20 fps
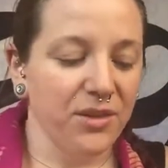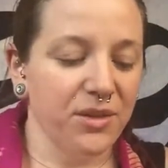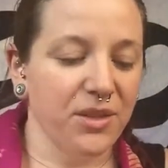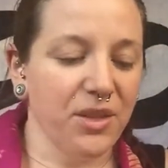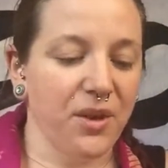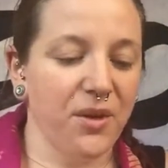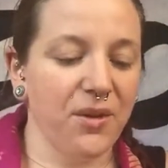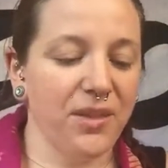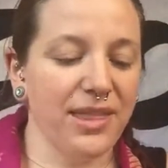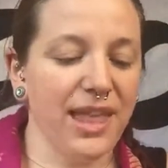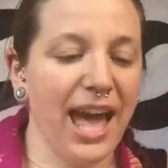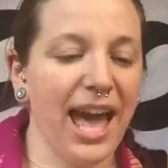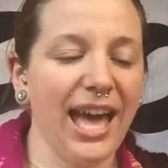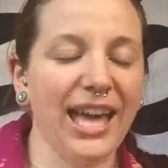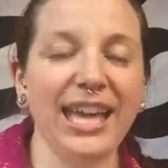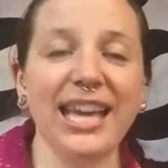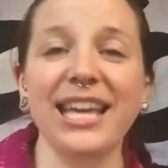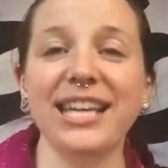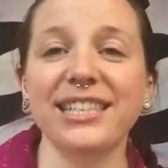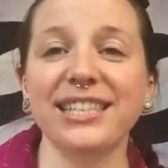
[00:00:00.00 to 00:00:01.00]
So
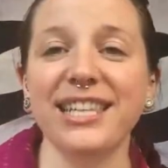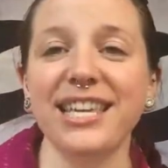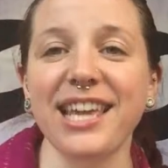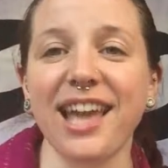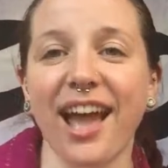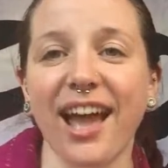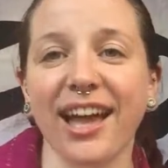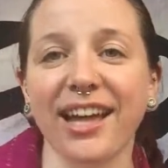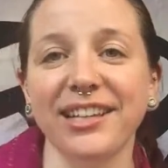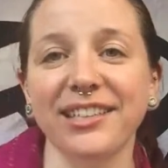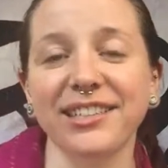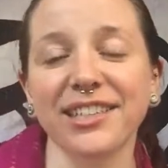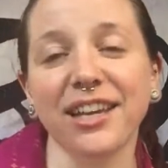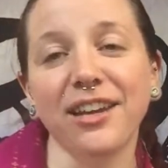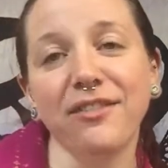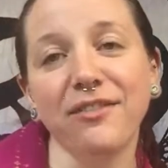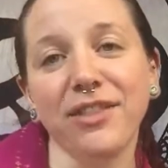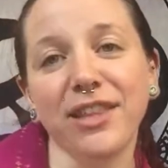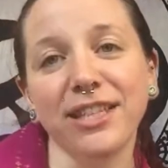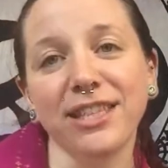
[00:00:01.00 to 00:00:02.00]
that is the end
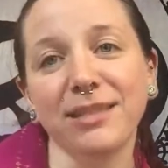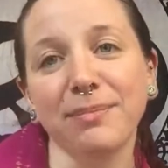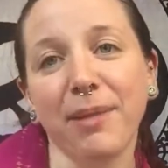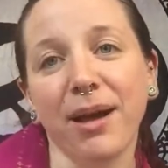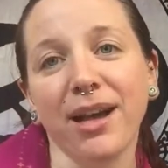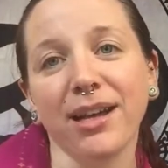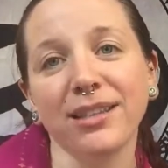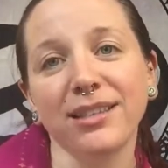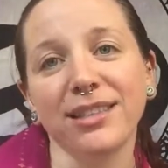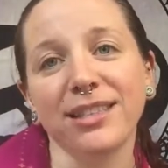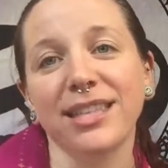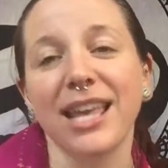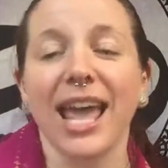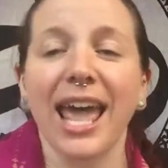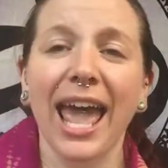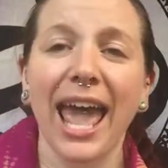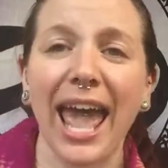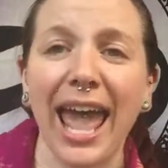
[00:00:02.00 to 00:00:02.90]
of this month's